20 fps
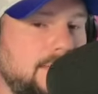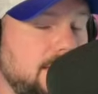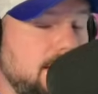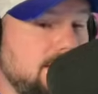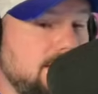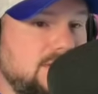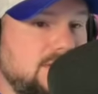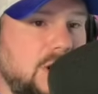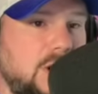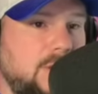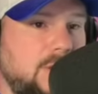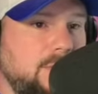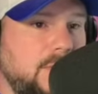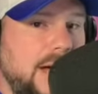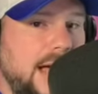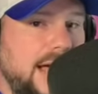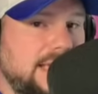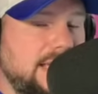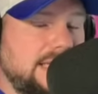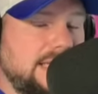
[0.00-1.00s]
This zone
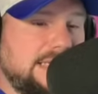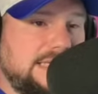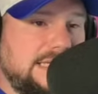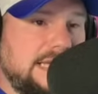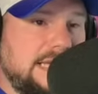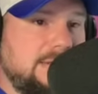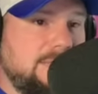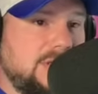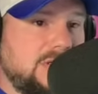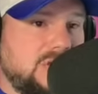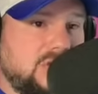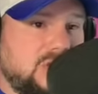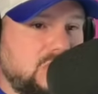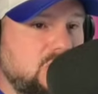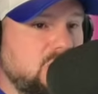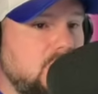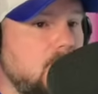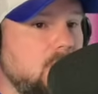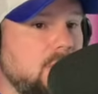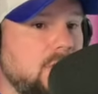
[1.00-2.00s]
blocking scheme is
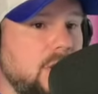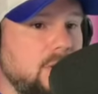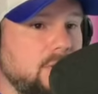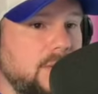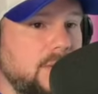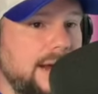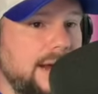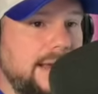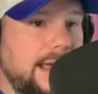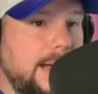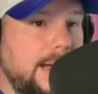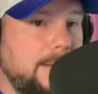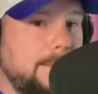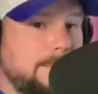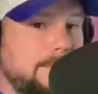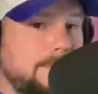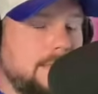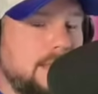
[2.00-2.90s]
so good right now.